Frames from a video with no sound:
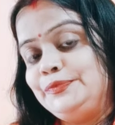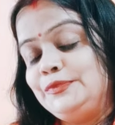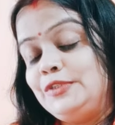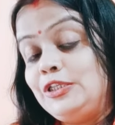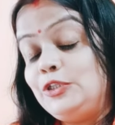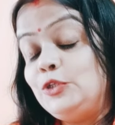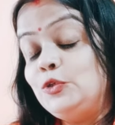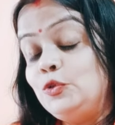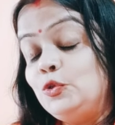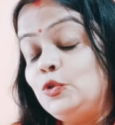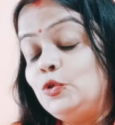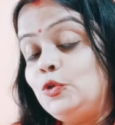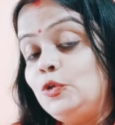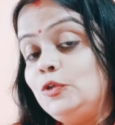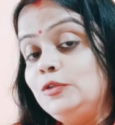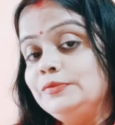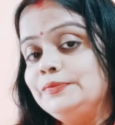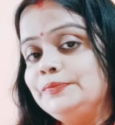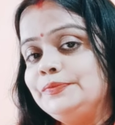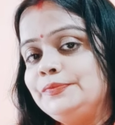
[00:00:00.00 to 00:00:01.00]
You
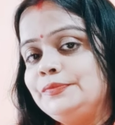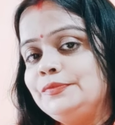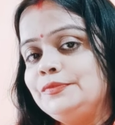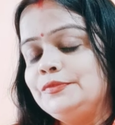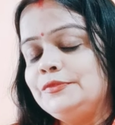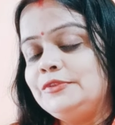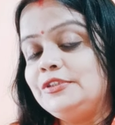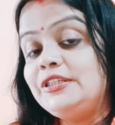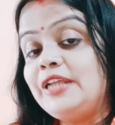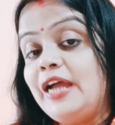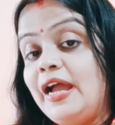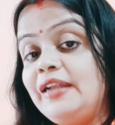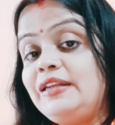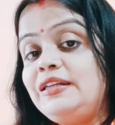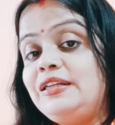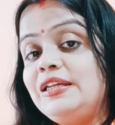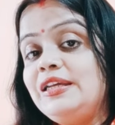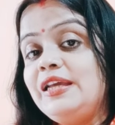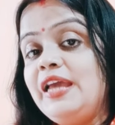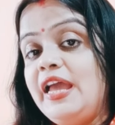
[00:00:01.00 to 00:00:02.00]
know, that
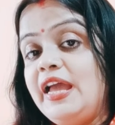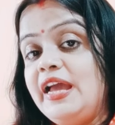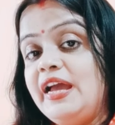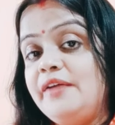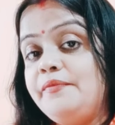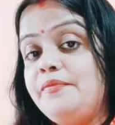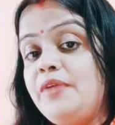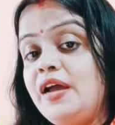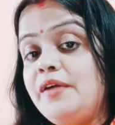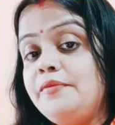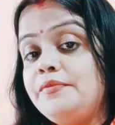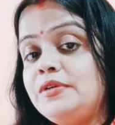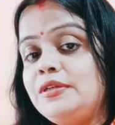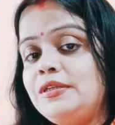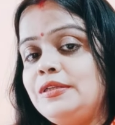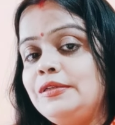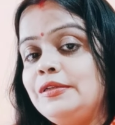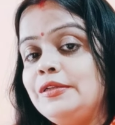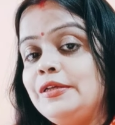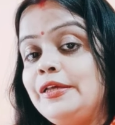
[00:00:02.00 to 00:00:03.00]
day M.
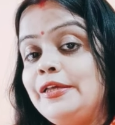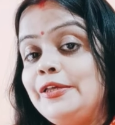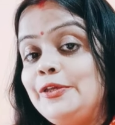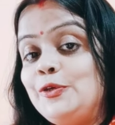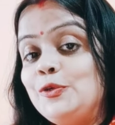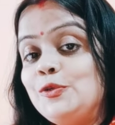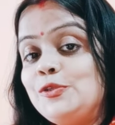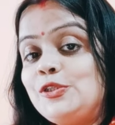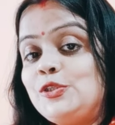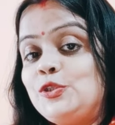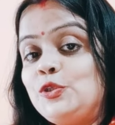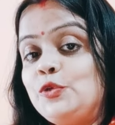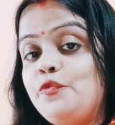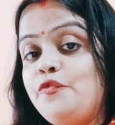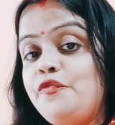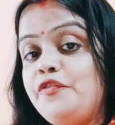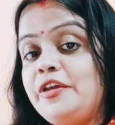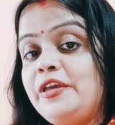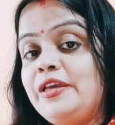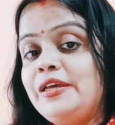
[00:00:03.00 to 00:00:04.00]
Hammel used to
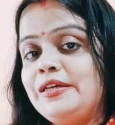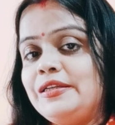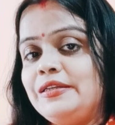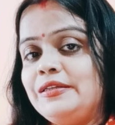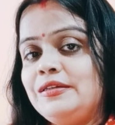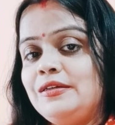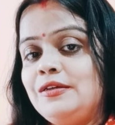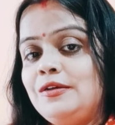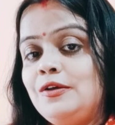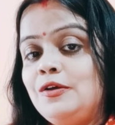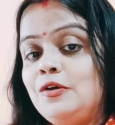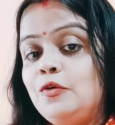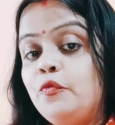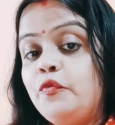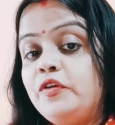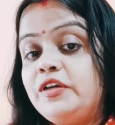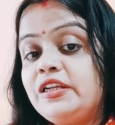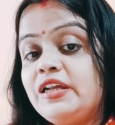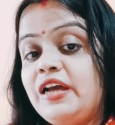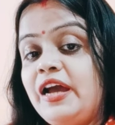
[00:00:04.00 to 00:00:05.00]
wear
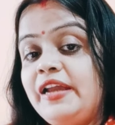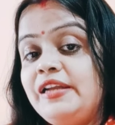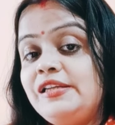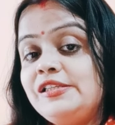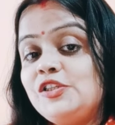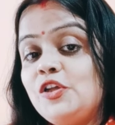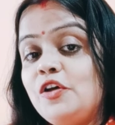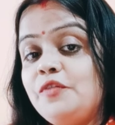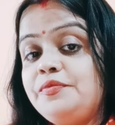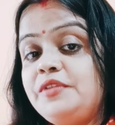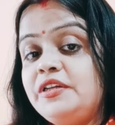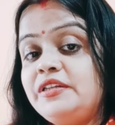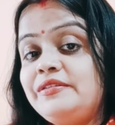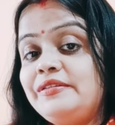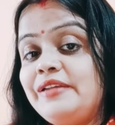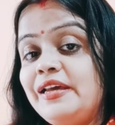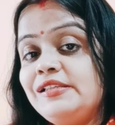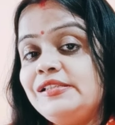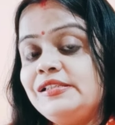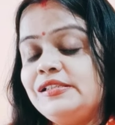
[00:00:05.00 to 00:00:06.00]
what kinds of the
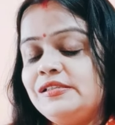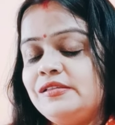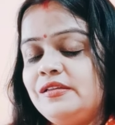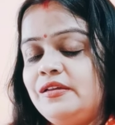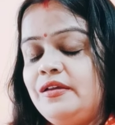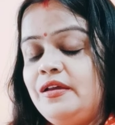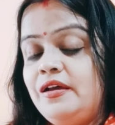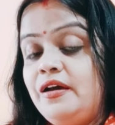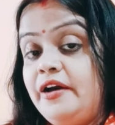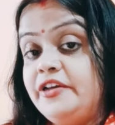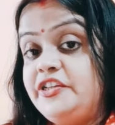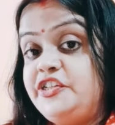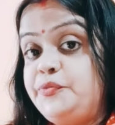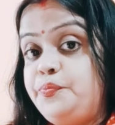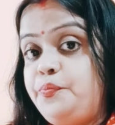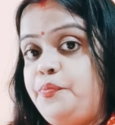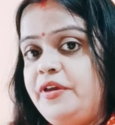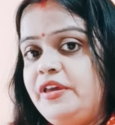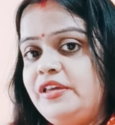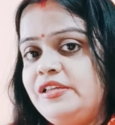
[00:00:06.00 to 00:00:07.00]
dress? A
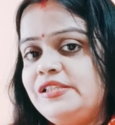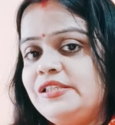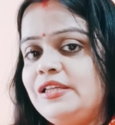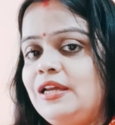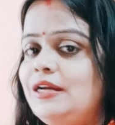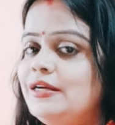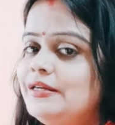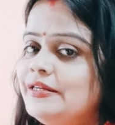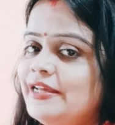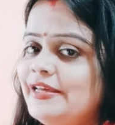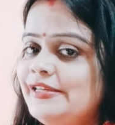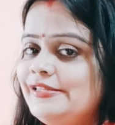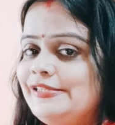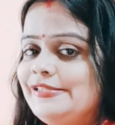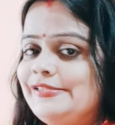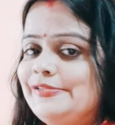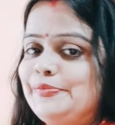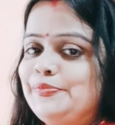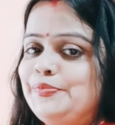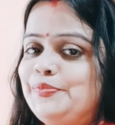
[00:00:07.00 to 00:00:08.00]
special dress.
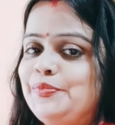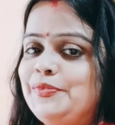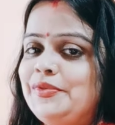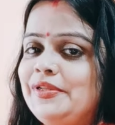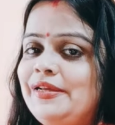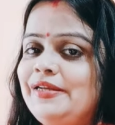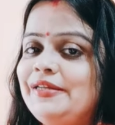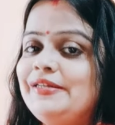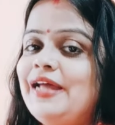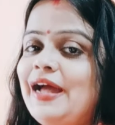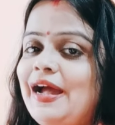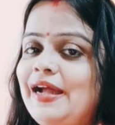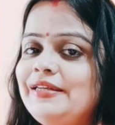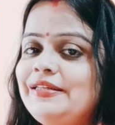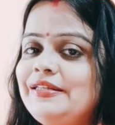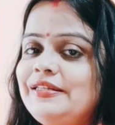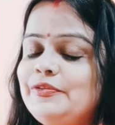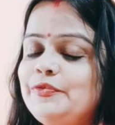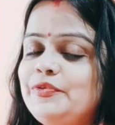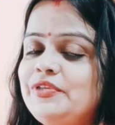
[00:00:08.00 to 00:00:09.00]

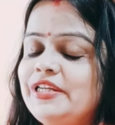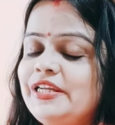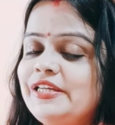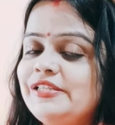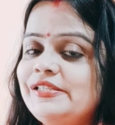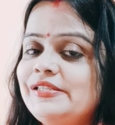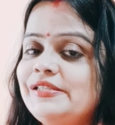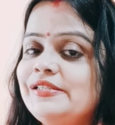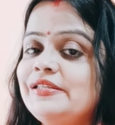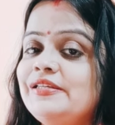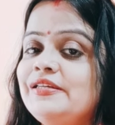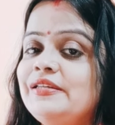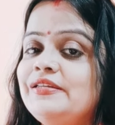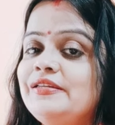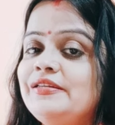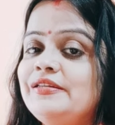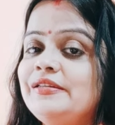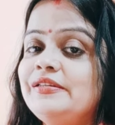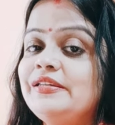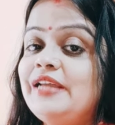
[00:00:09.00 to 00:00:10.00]

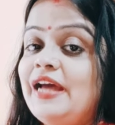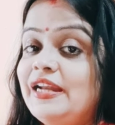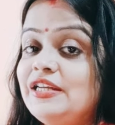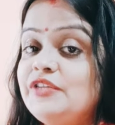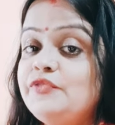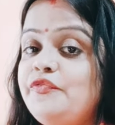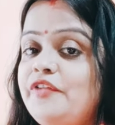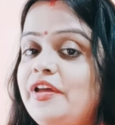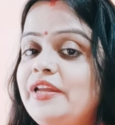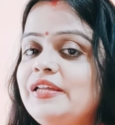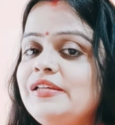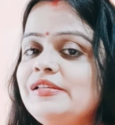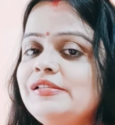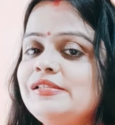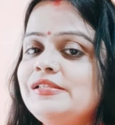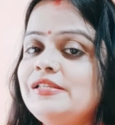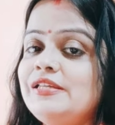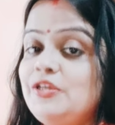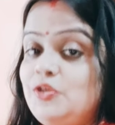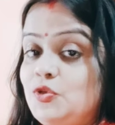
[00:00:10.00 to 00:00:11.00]
That
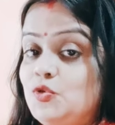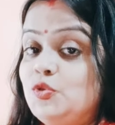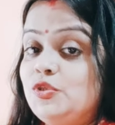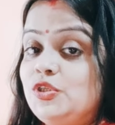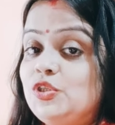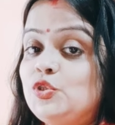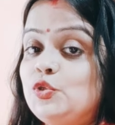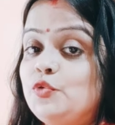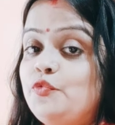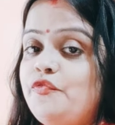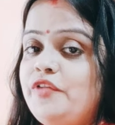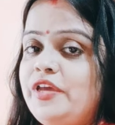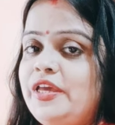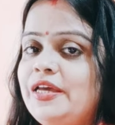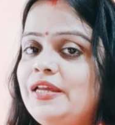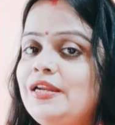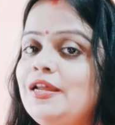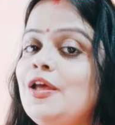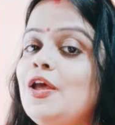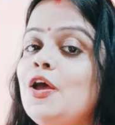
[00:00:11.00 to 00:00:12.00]
wearings he used to
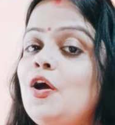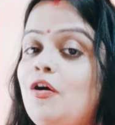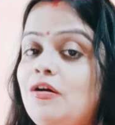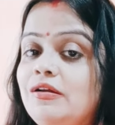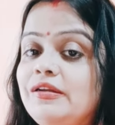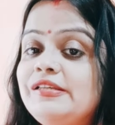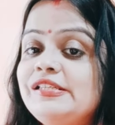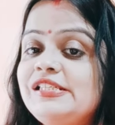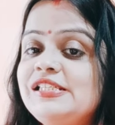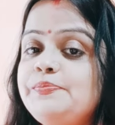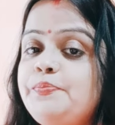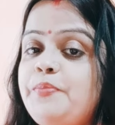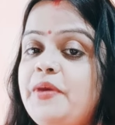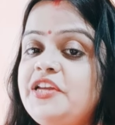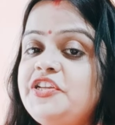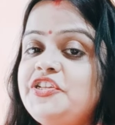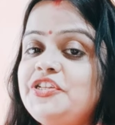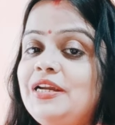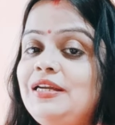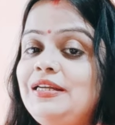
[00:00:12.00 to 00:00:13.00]
wear on a
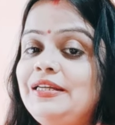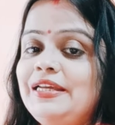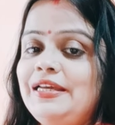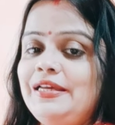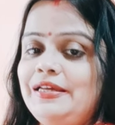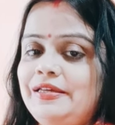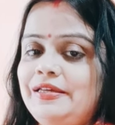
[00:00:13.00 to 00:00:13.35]
special day,